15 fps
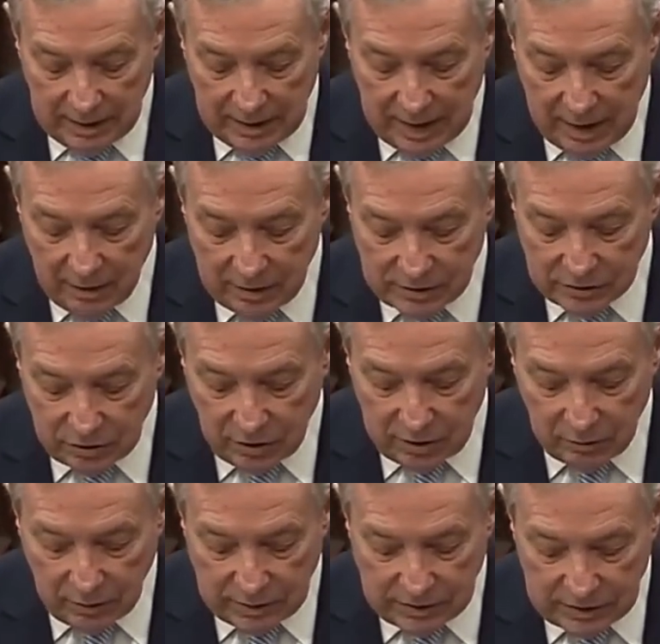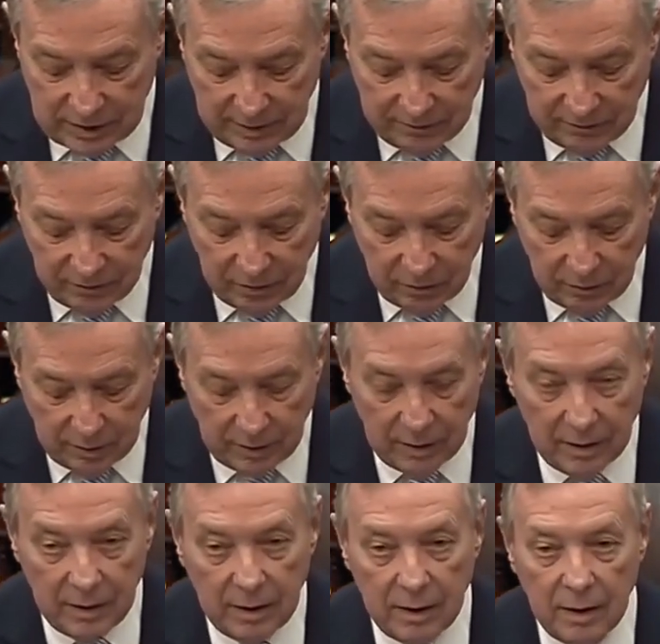Now it has gone one step forward
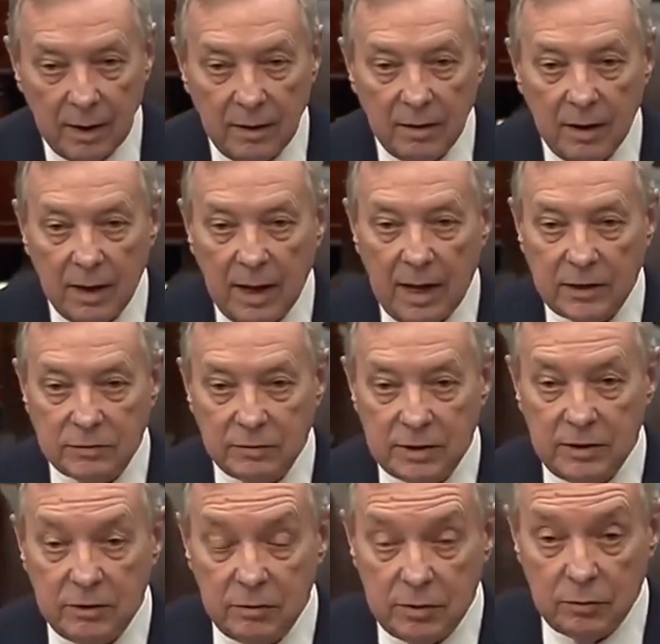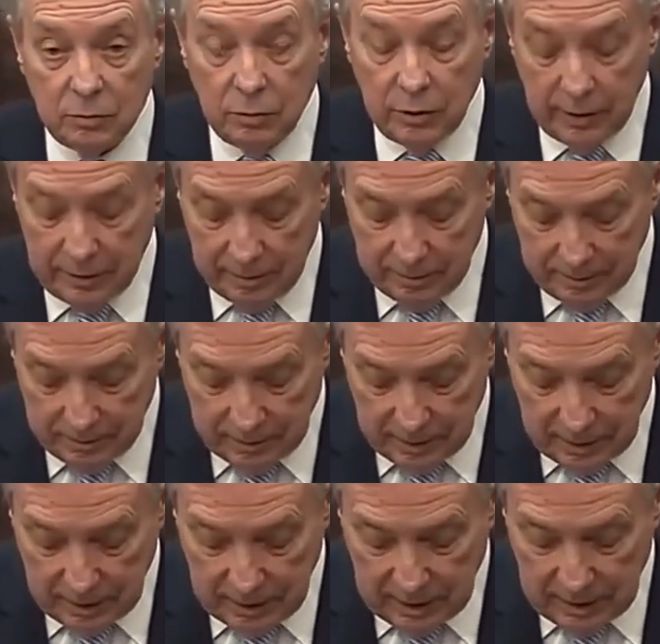as we knew it would.
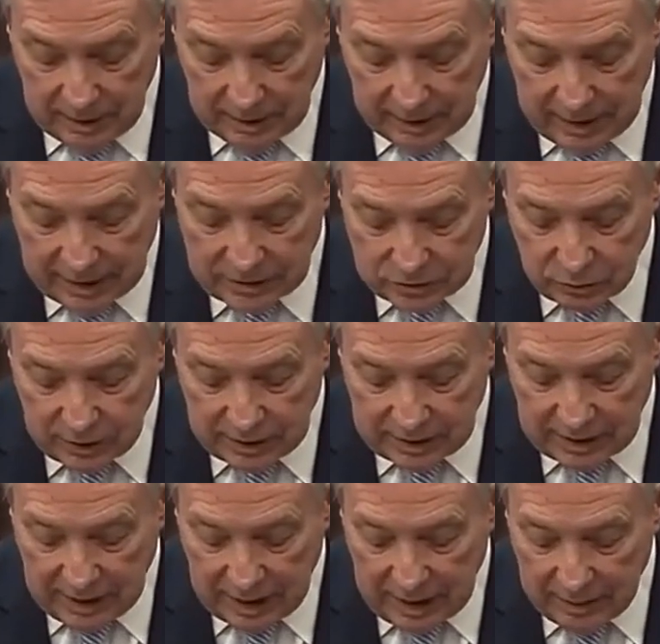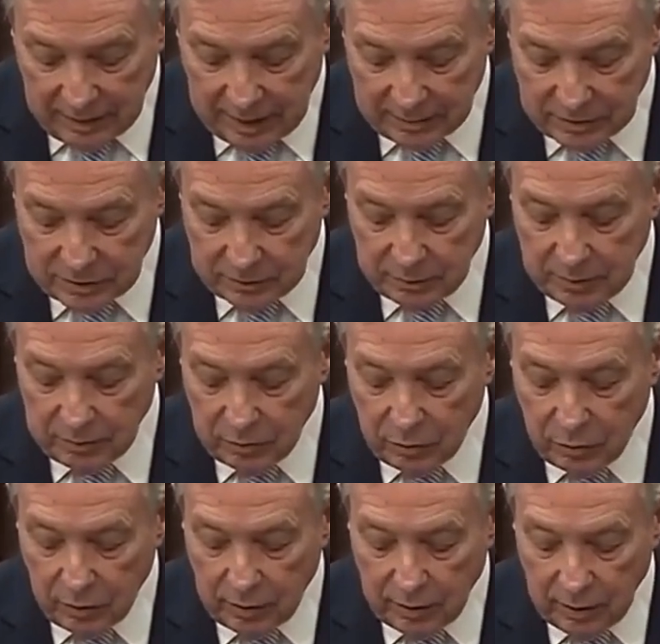Last week, the Alabama Supreme
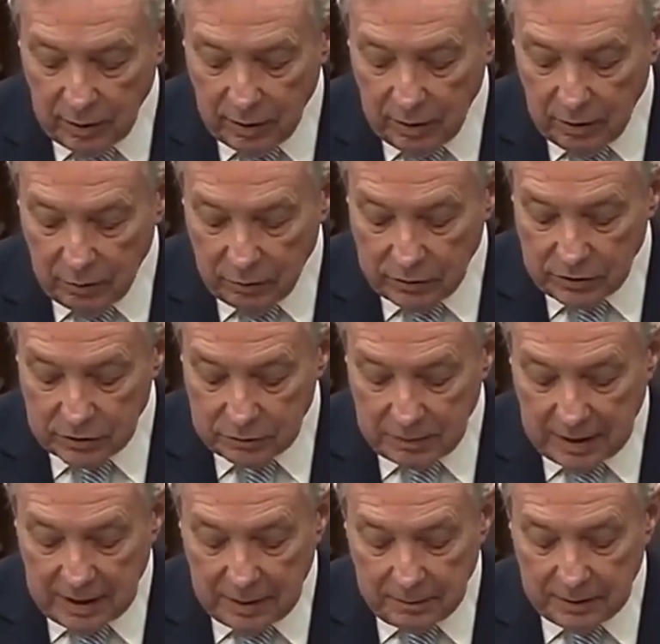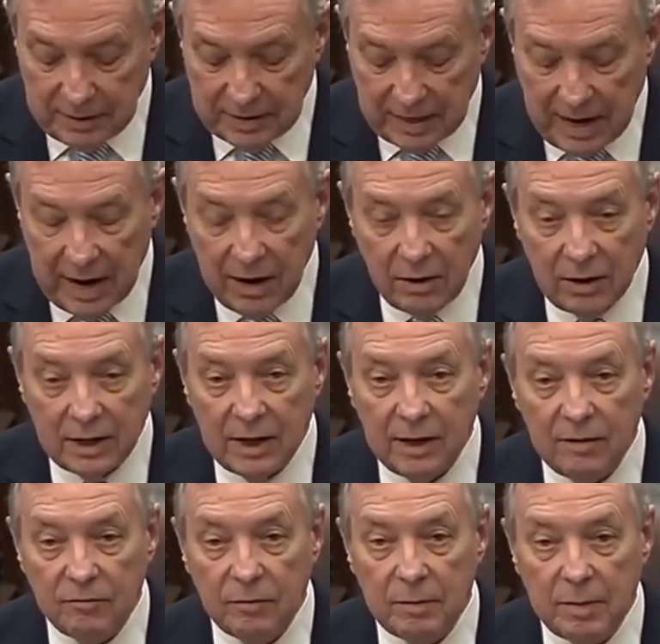Court, which is made up entirely
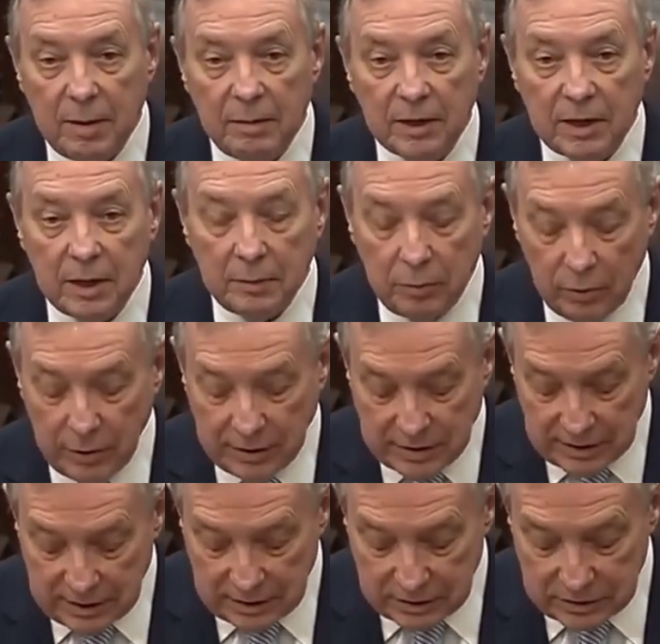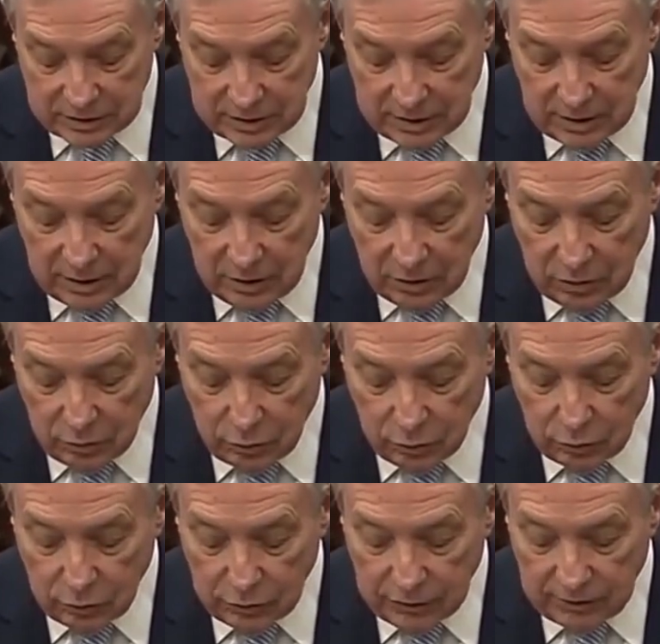of Republican appointees,
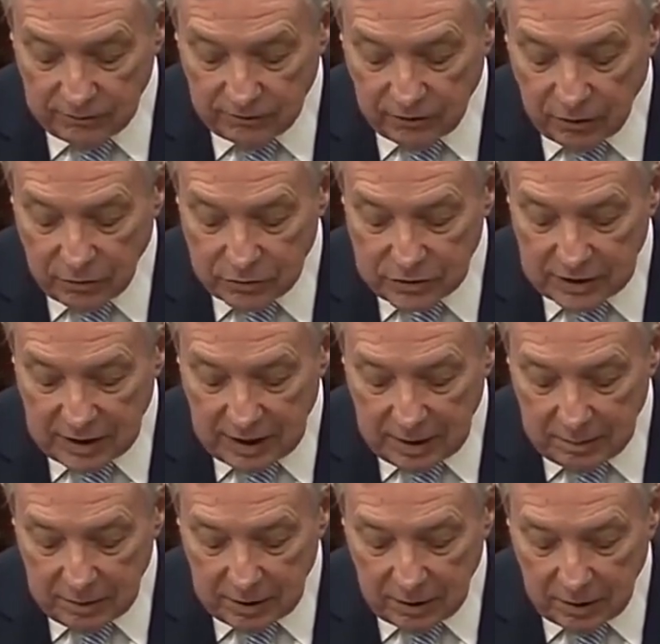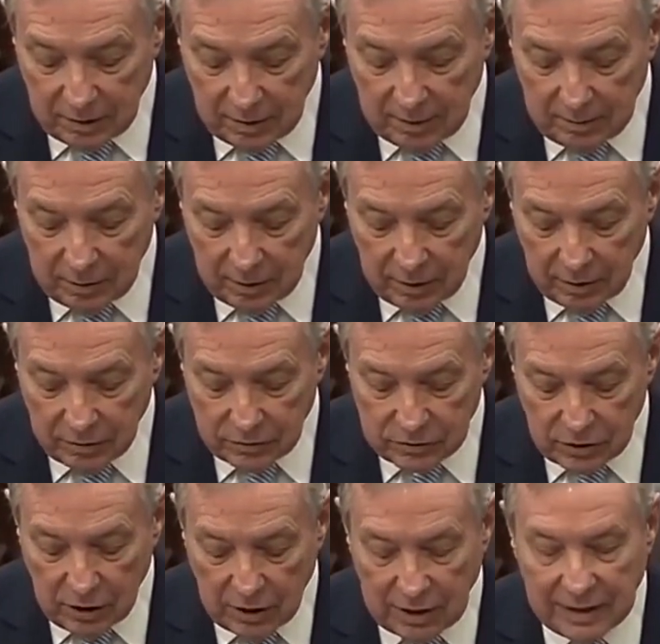ruled that frozen embryo embryos
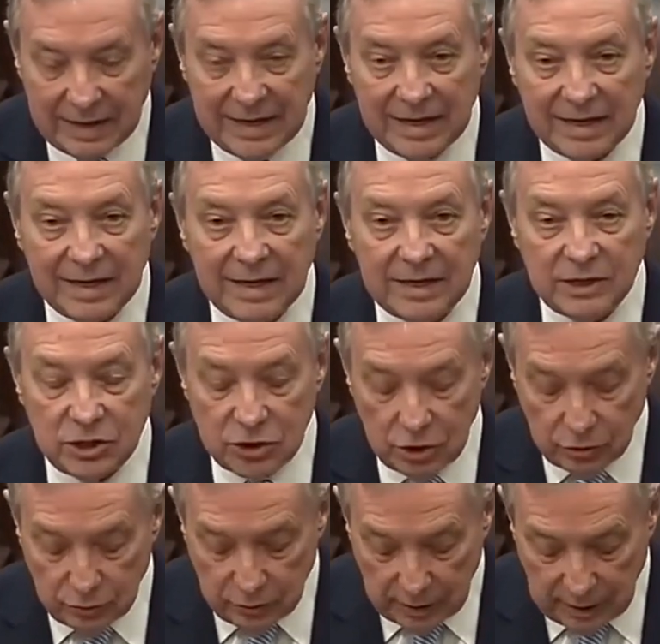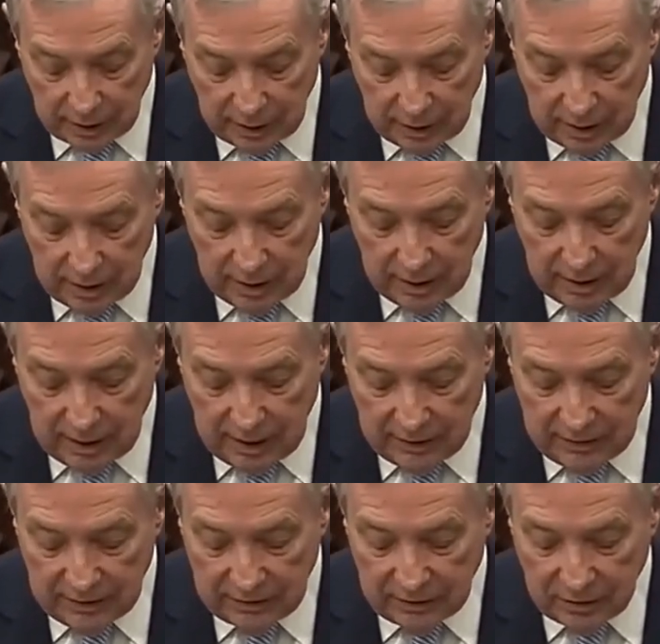are legally children
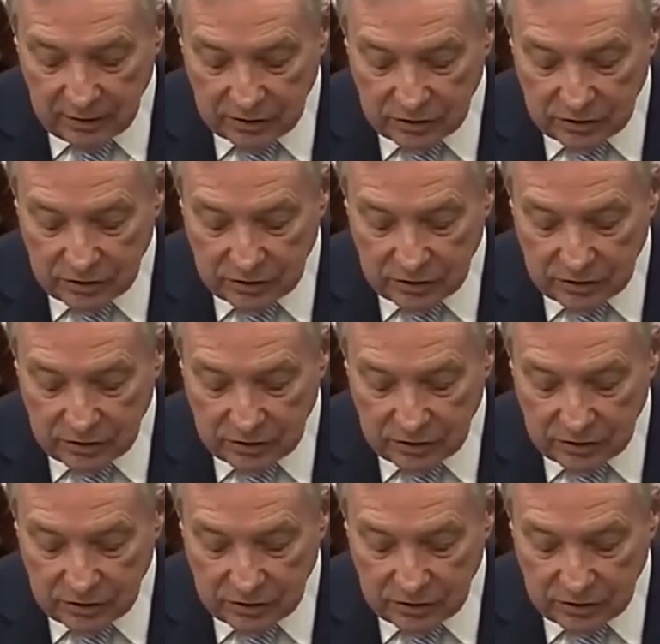and that their